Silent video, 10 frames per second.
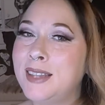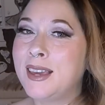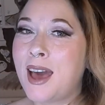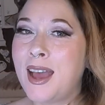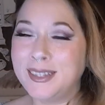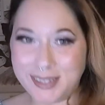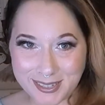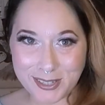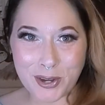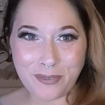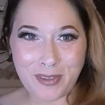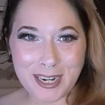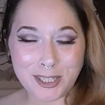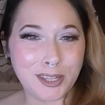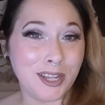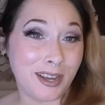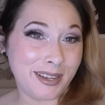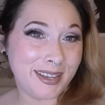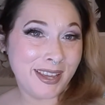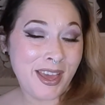it, guys. This is our finished
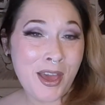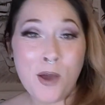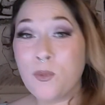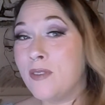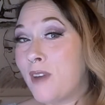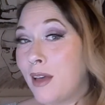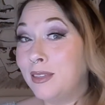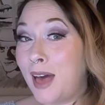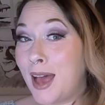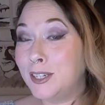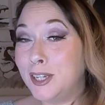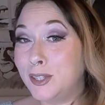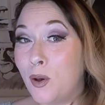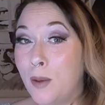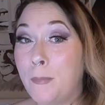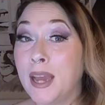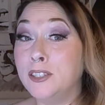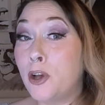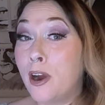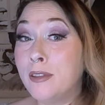look. We've got lashes on by
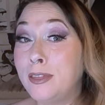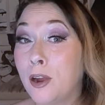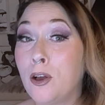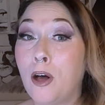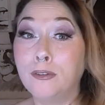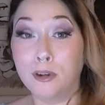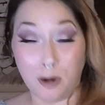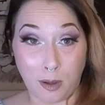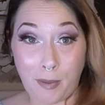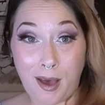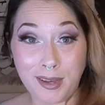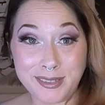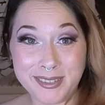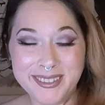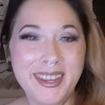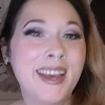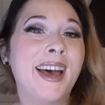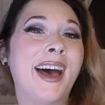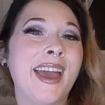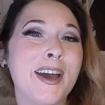Tarte. They're called Girl Boss.
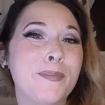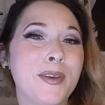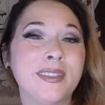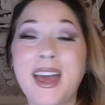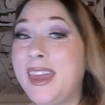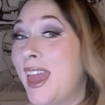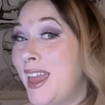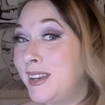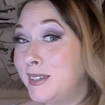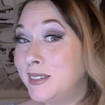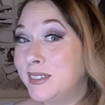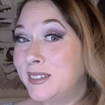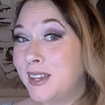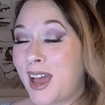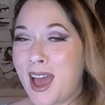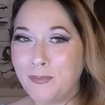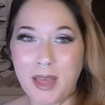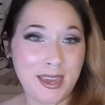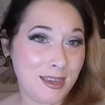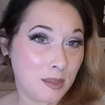I hope you like it. I'm
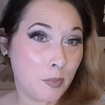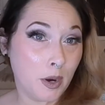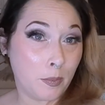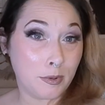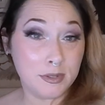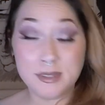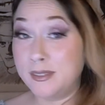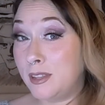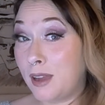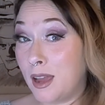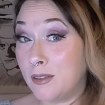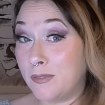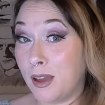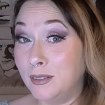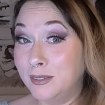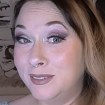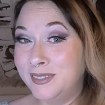liking the purples. They're kind of fun.